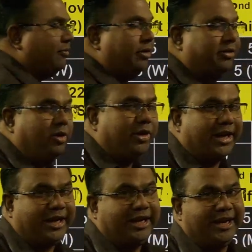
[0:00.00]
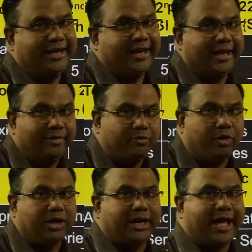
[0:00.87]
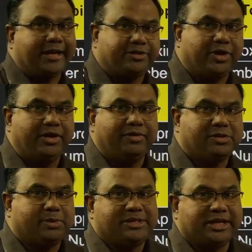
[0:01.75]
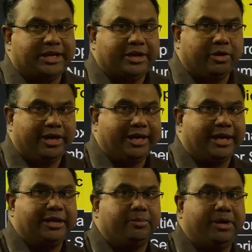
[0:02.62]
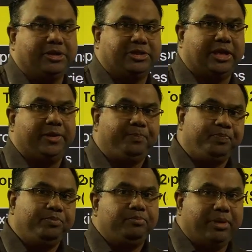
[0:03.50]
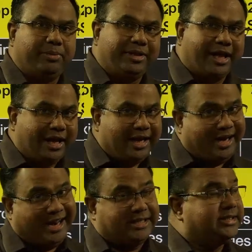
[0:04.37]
We will look at in detail what actually was present in your data interpretation maybe in the next